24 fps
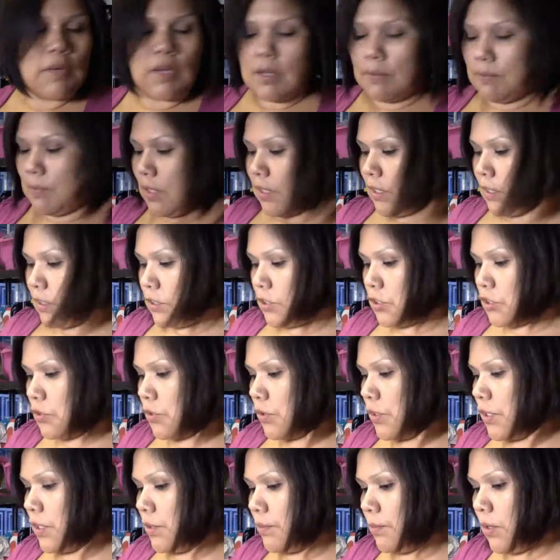I'm not going to show
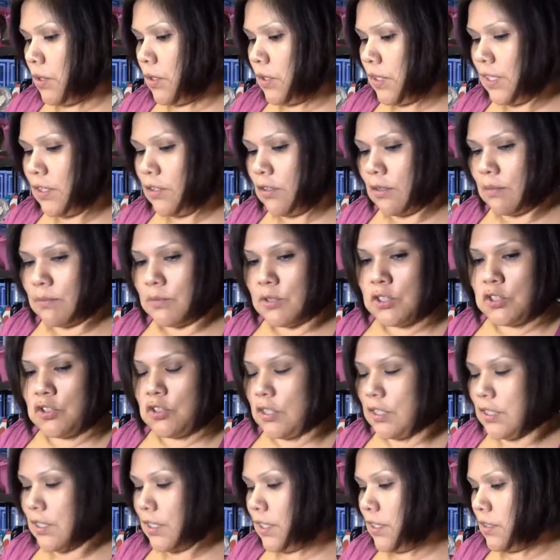you them all either. I'm just
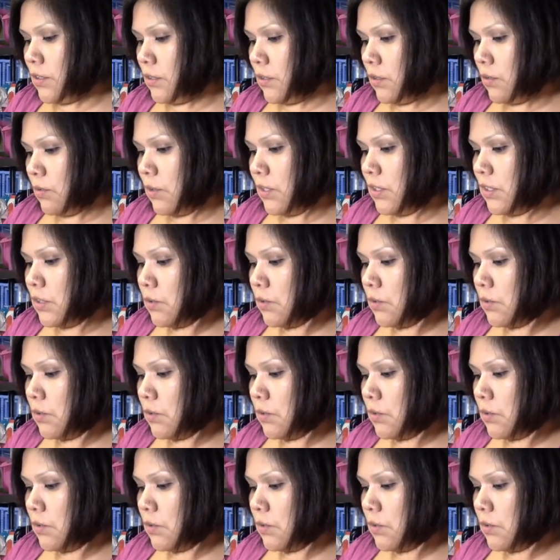trying to get to the ones